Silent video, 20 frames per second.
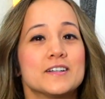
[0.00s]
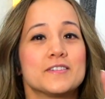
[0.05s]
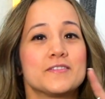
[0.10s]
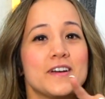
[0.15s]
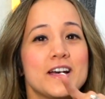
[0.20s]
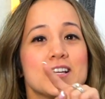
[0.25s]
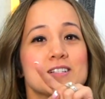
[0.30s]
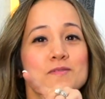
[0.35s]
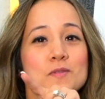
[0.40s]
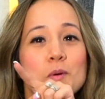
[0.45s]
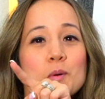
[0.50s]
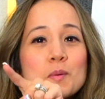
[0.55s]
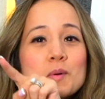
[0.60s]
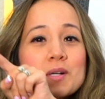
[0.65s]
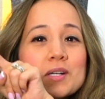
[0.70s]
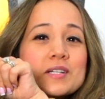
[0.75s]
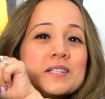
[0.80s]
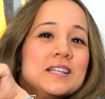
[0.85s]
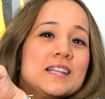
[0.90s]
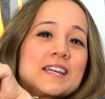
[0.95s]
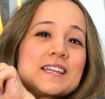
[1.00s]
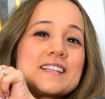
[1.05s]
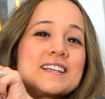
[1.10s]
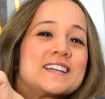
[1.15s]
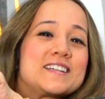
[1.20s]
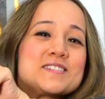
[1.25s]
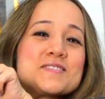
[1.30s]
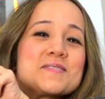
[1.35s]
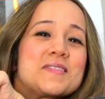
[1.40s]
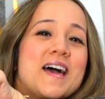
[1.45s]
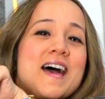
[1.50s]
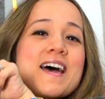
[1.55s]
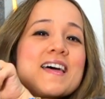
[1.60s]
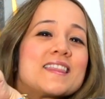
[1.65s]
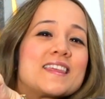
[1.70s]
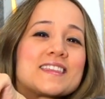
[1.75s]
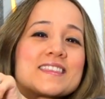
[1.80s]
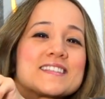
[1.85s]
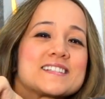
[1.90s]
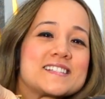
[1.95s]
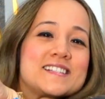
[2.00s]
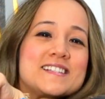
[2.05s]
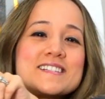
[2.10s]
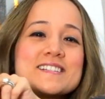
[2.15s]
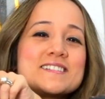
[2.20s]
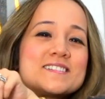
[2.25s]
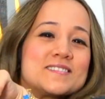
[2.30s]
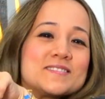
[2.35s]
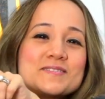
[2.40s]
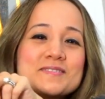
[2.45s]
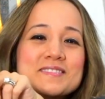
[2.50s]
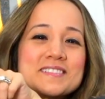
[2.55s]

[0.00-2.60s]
fast forward. I do that, the 10.